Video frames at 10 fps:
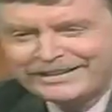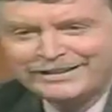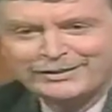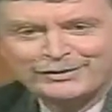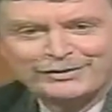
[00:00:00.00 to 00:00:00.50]

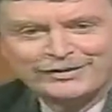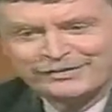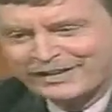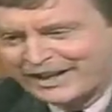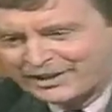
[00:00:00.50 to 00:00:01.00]

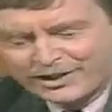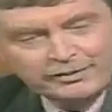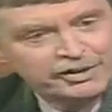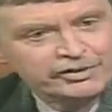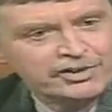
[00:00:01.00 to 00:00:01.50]

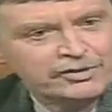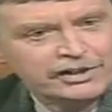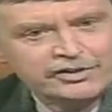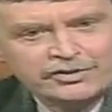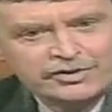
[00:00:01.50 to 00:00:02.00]
anatomical
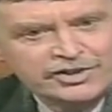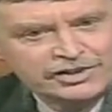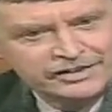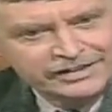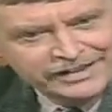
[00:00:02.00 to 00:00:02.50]
structures
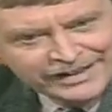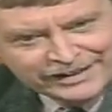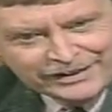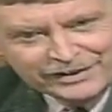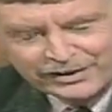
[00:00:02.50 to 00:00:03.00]

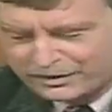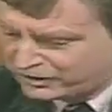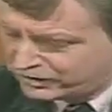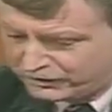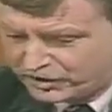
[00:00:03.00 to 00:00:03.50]
and
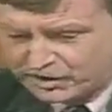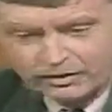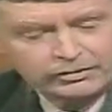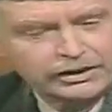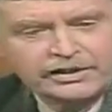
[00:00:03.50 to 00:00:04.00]

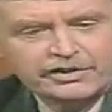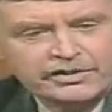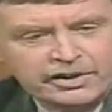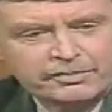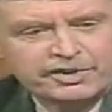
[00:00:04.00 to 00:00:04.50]
physical
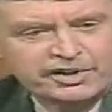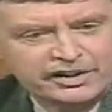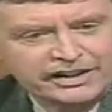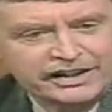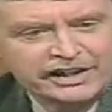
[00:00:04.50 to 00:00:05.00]
relationships
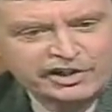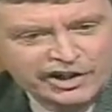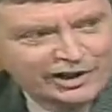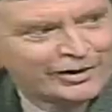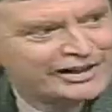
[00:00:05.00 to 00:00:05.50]
that
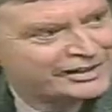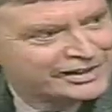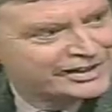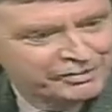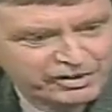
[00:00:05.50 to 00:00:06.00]
generate
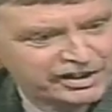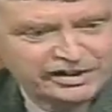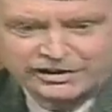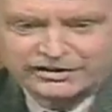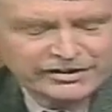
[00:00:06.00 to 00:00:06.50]

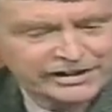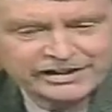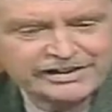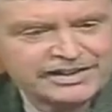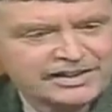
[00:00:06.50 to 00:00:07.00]
particular
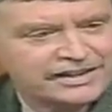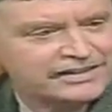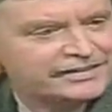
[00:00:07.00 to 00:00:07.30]
things.